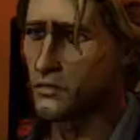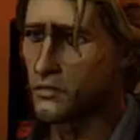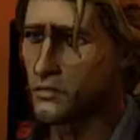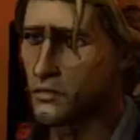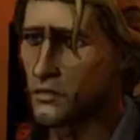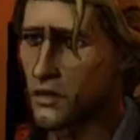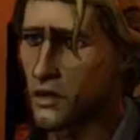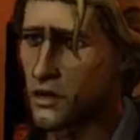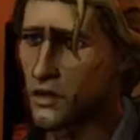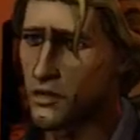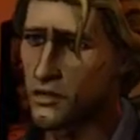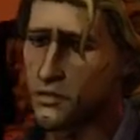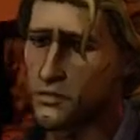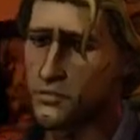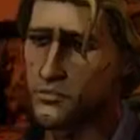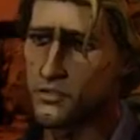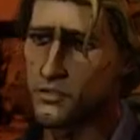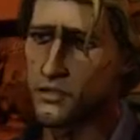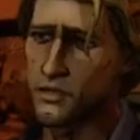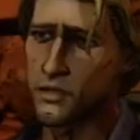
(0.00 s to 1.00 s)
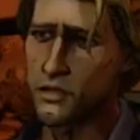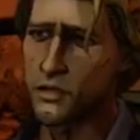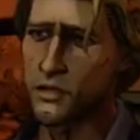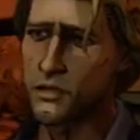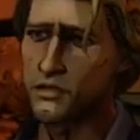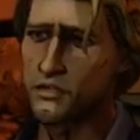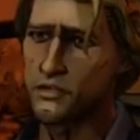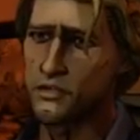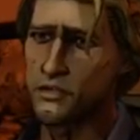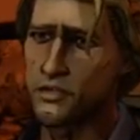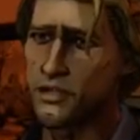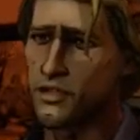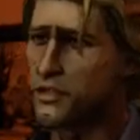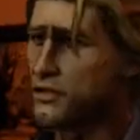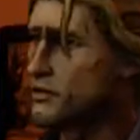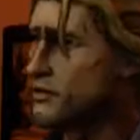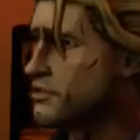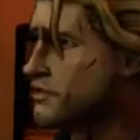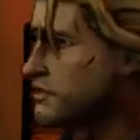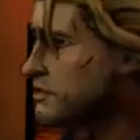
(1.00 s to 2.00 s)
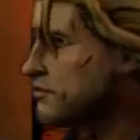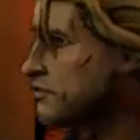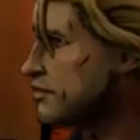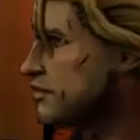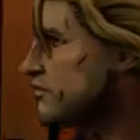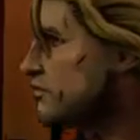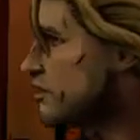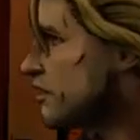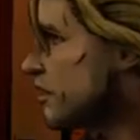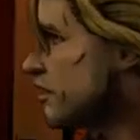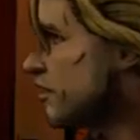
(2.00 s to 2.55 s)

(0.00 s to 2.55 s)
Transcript: In fact, as far as I can tell, he's never even